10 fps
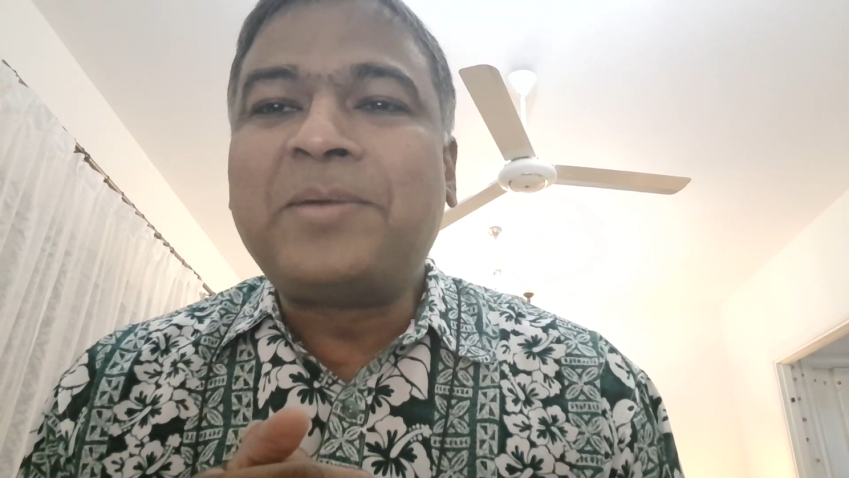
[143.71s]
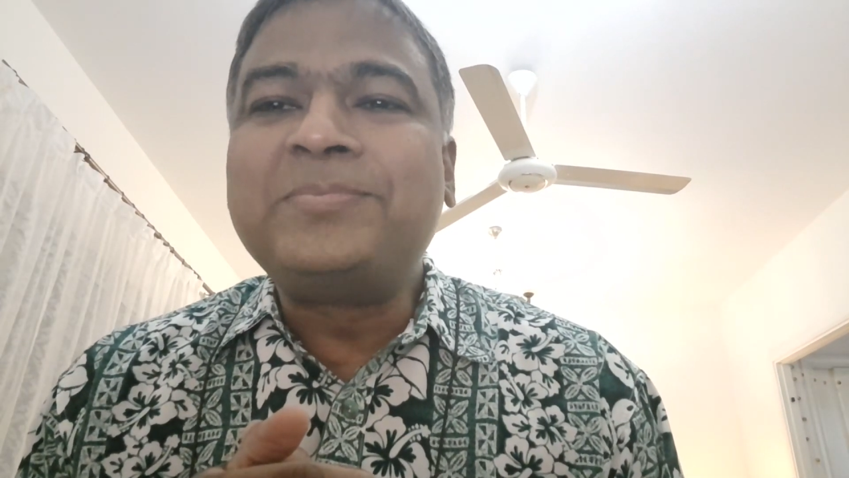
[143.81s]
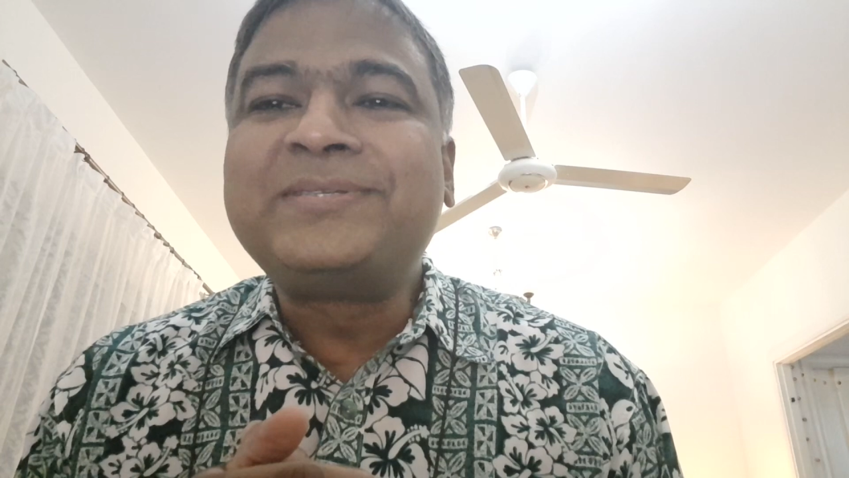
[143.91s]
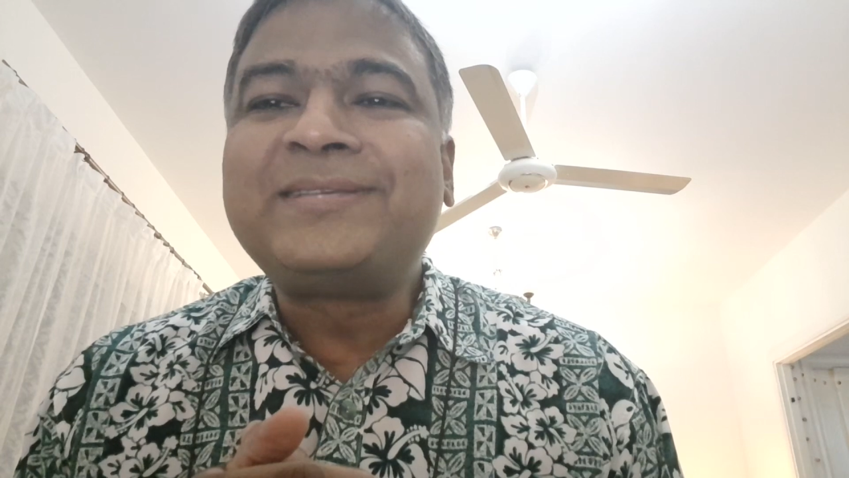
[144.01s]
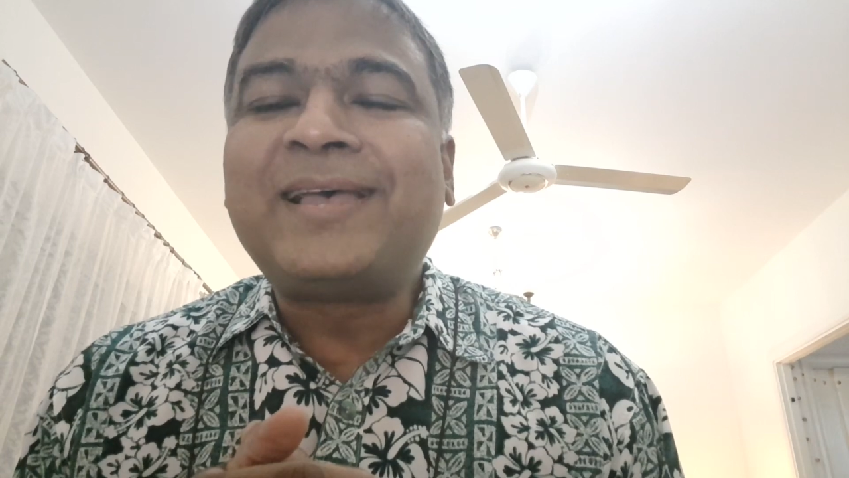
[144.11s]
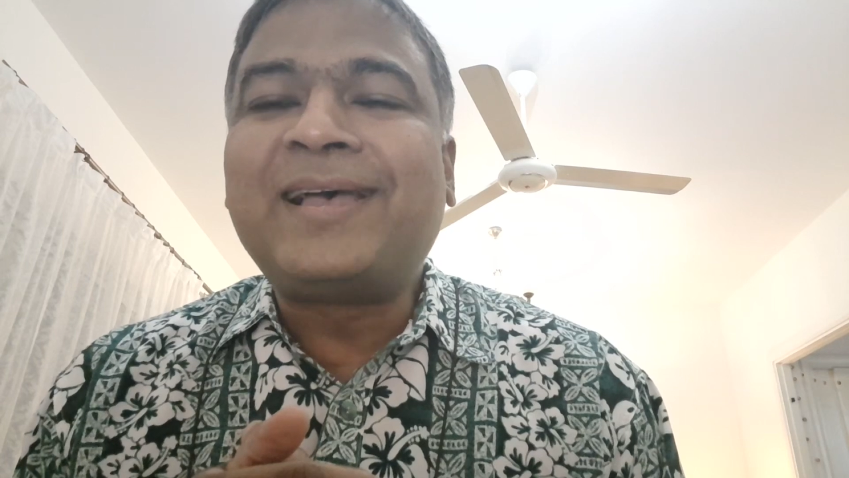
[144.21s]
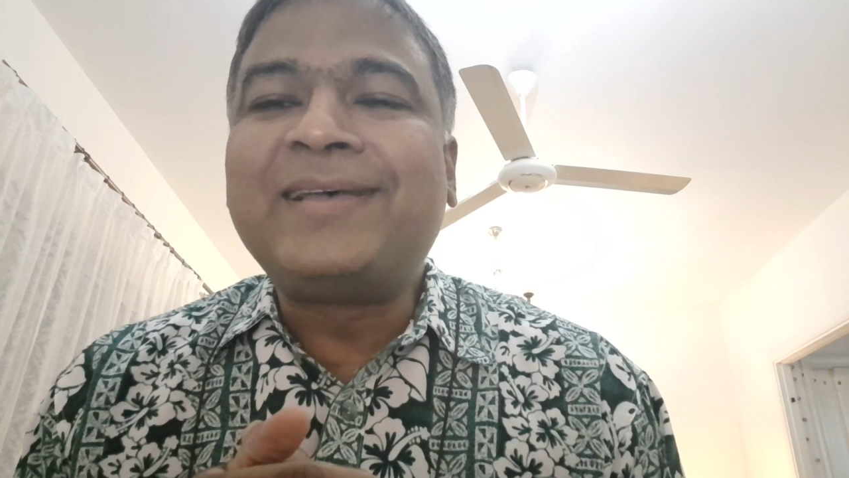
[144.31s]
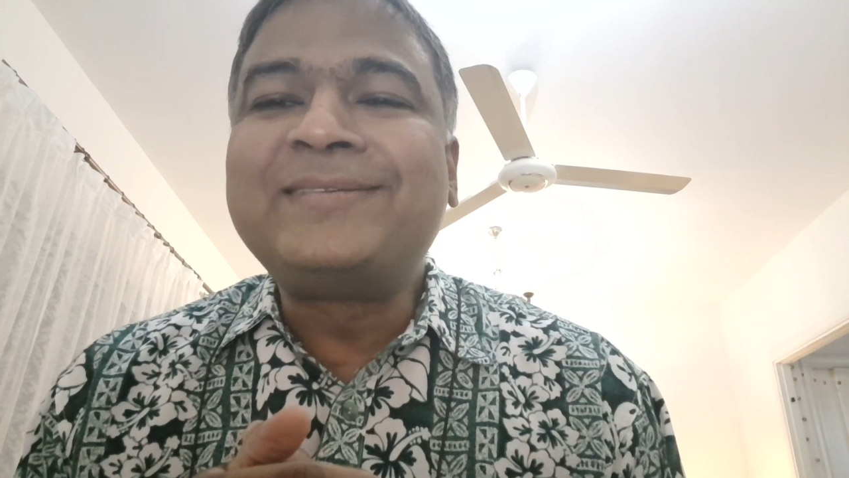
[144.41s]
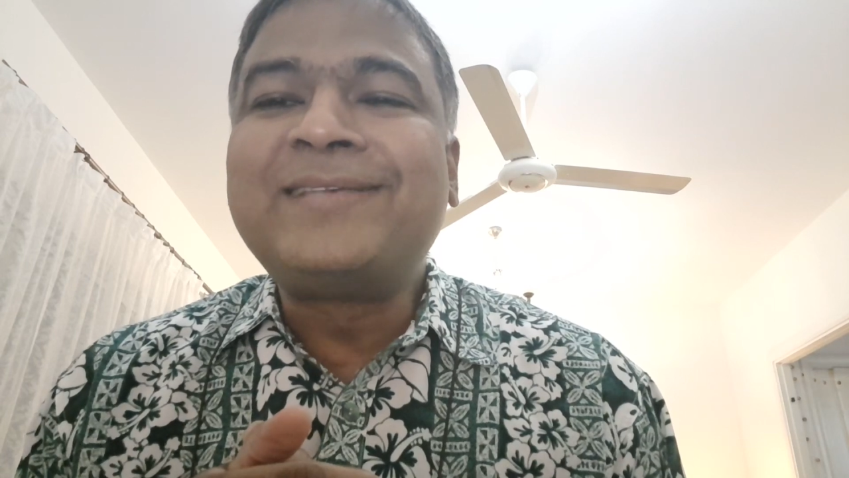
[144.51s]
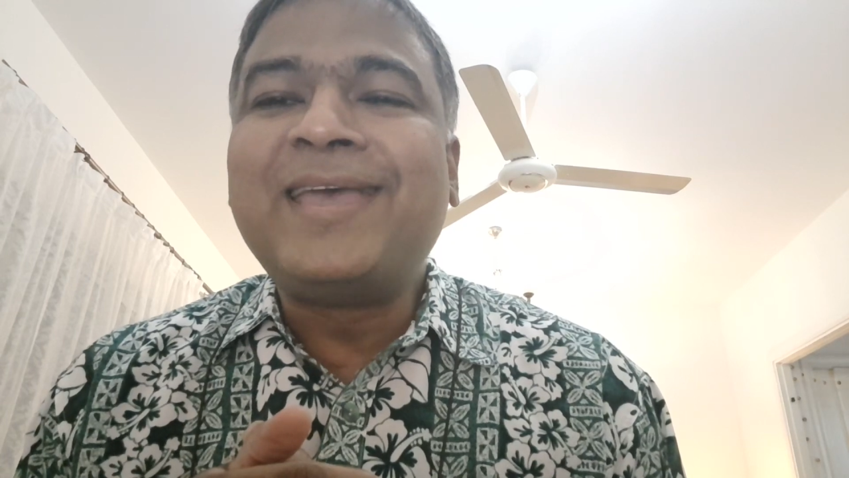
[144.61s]
mums
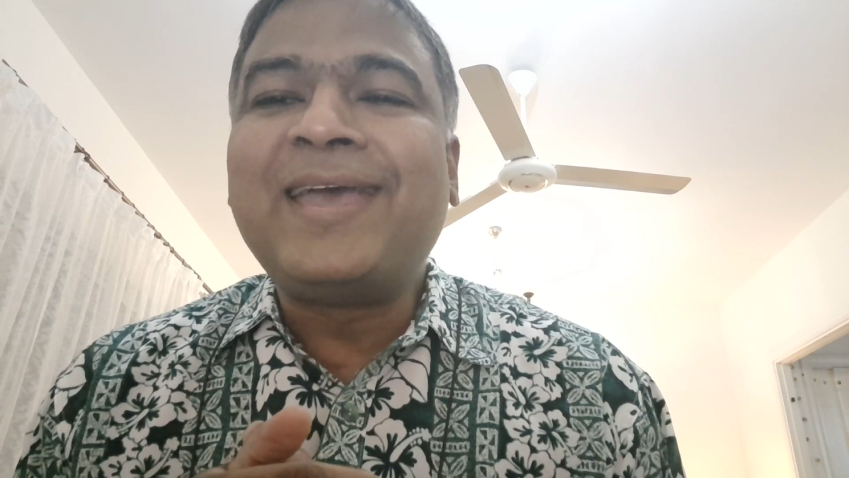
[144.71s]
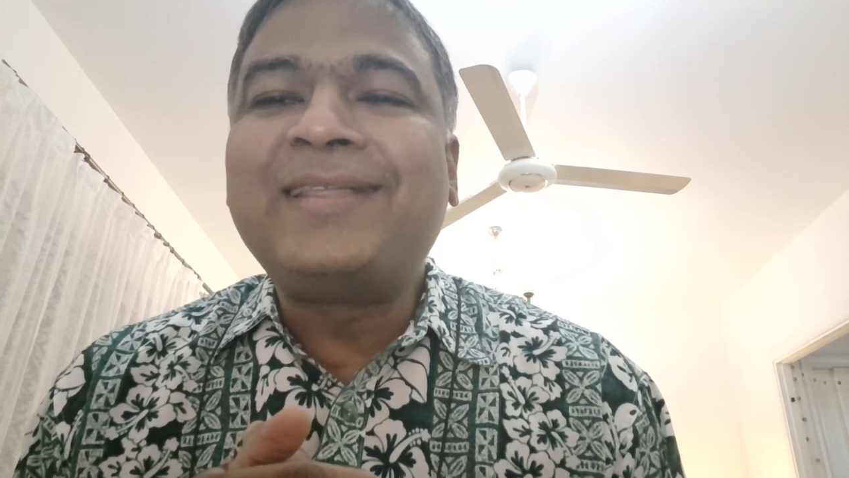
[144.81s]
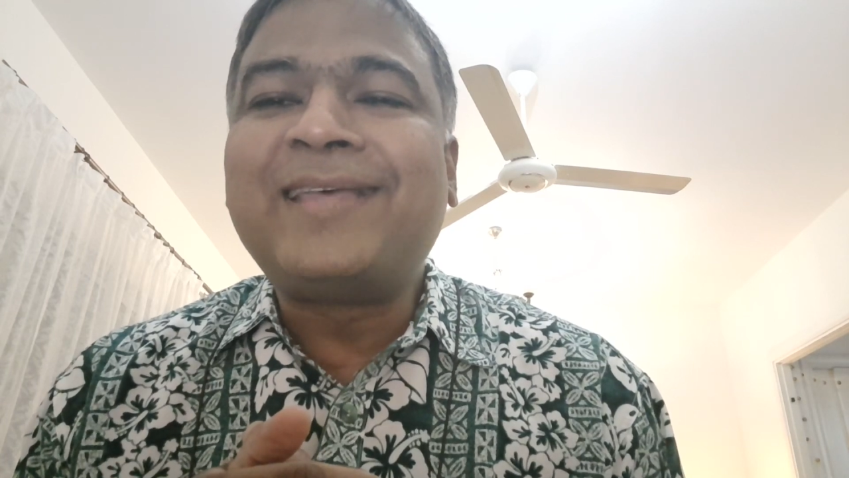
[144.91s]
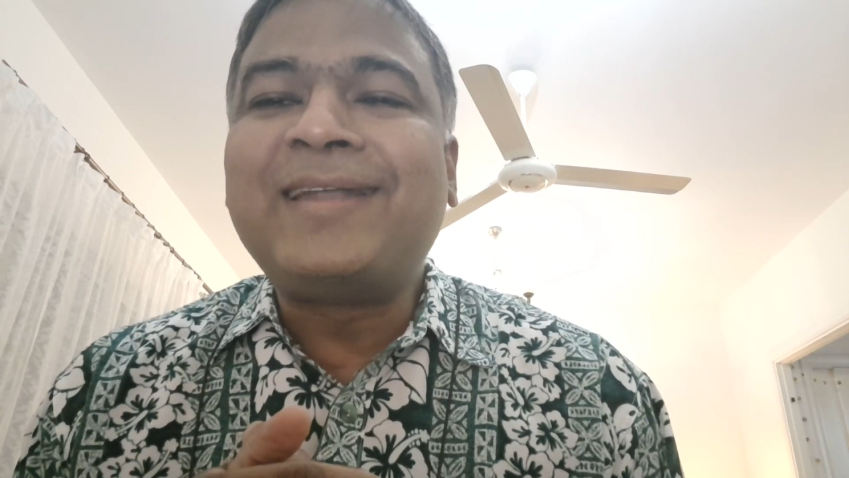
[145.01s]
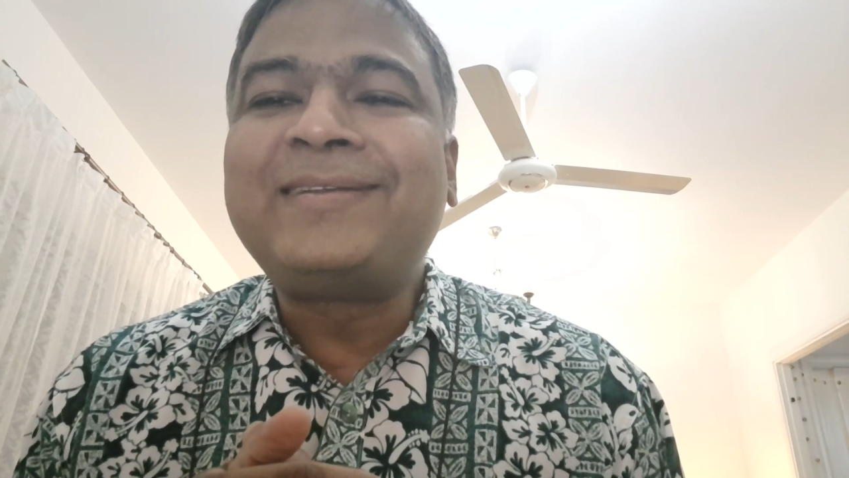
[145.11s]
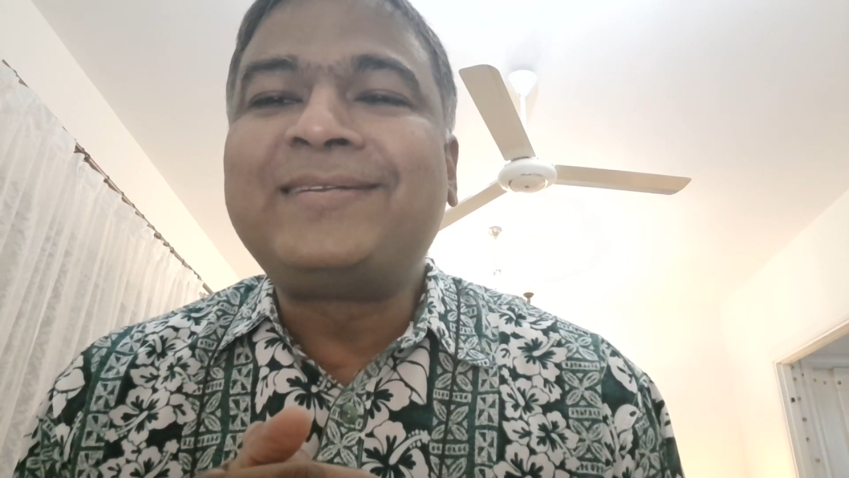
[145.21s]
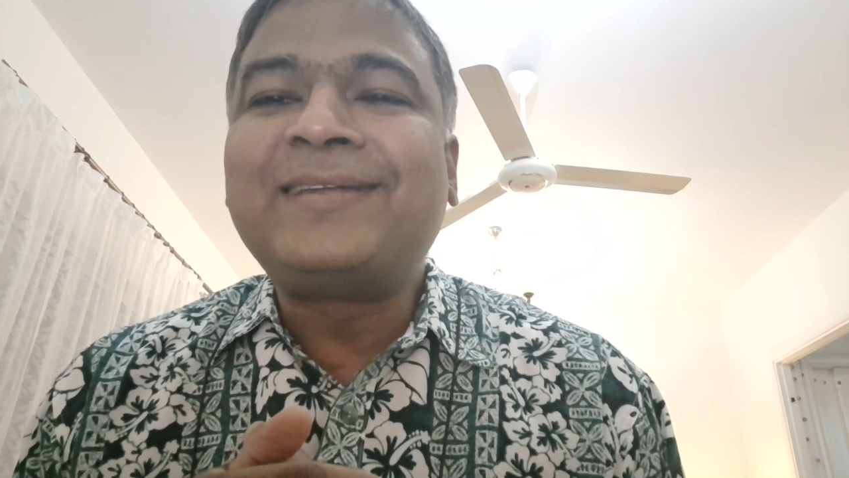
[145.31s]
say at that